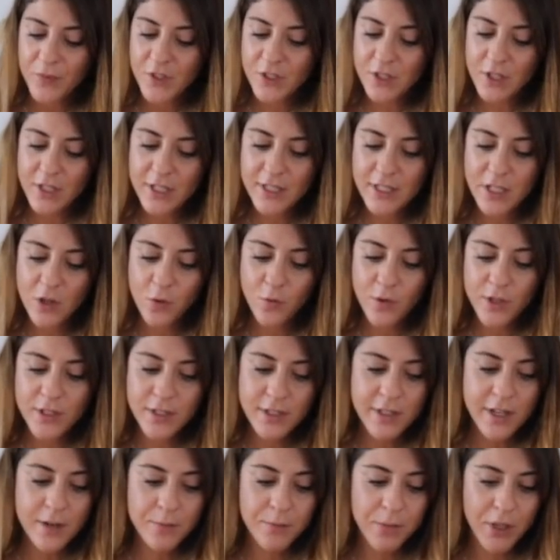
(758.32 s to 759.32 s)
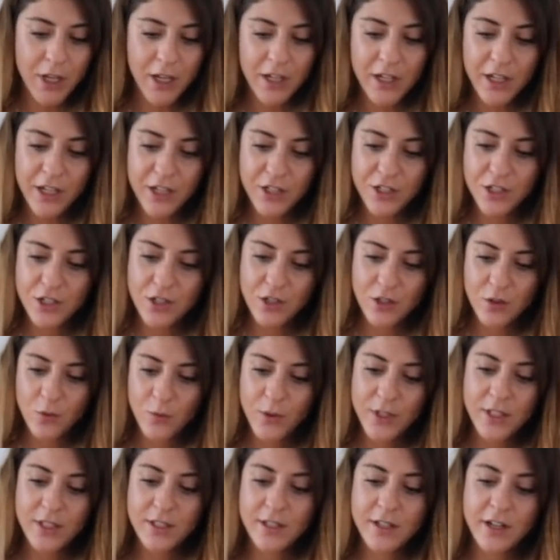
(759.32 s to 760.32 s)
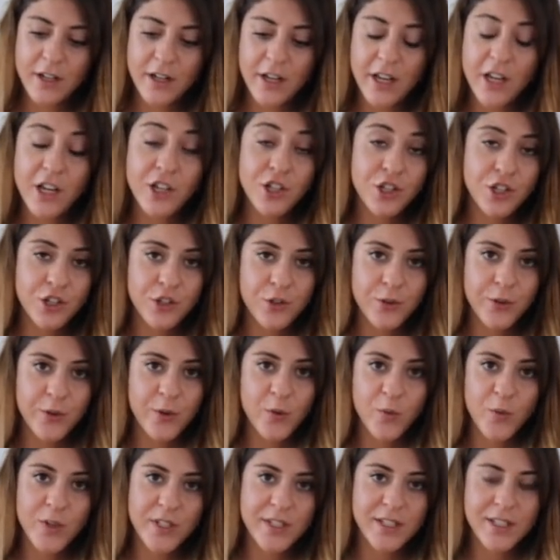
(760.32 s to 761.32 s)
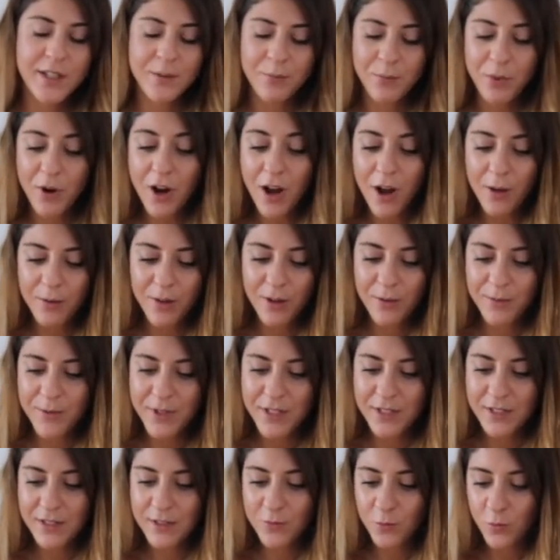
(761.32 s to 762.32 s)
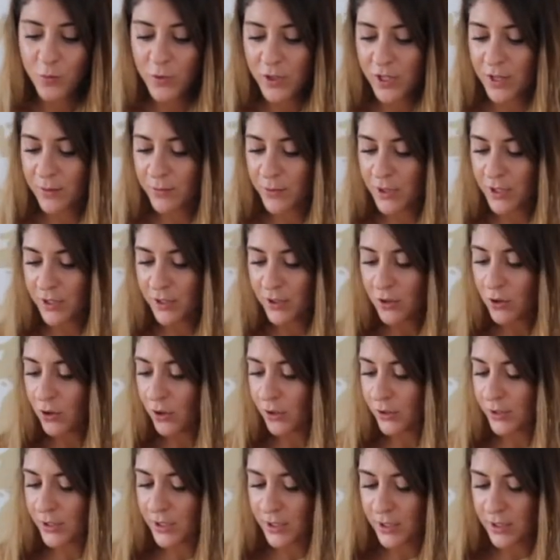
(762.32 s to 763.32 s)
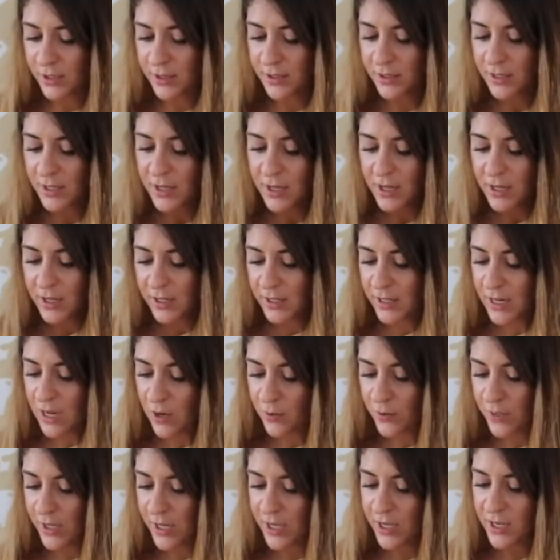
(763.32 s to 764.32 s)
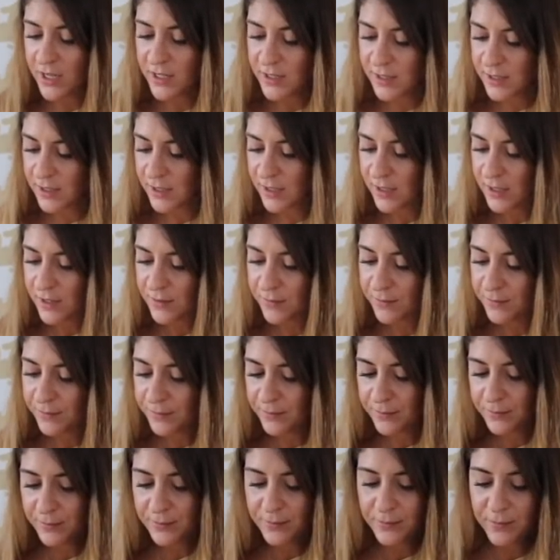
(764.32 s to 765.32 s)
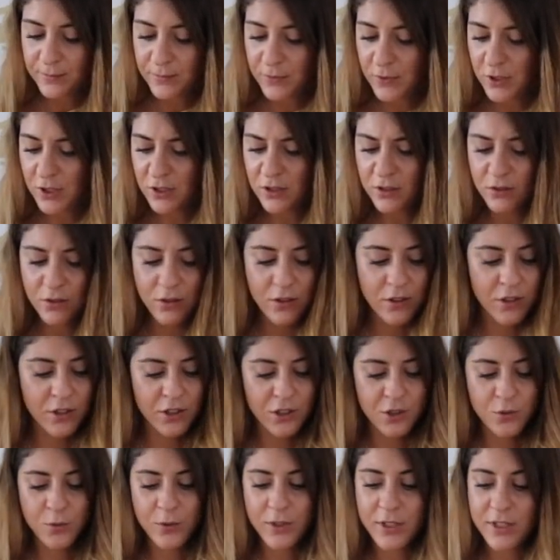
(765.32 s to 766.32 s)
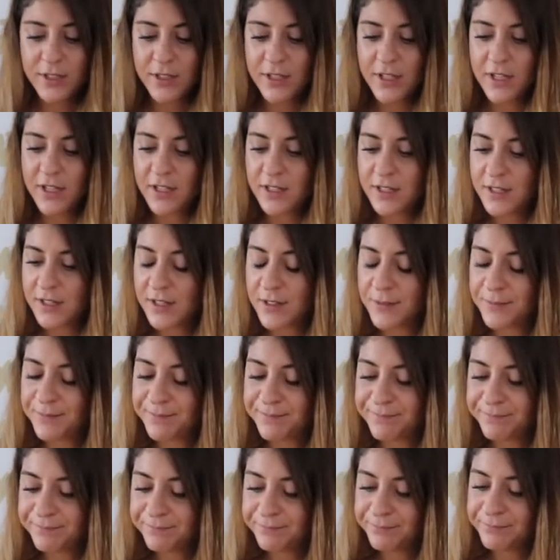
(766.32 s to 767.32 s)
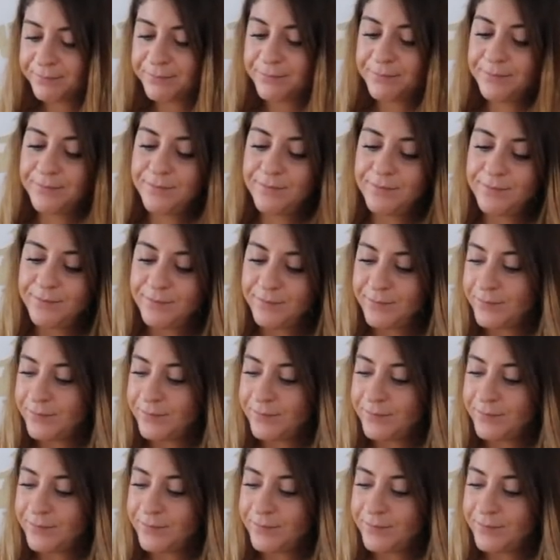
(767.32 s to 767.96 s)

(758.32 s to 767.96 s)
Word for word: So let's see what's their blockage, what's their issue and what's their problem is what I'm gonna call these nowadays. Oh gosh, what is this? Hmm.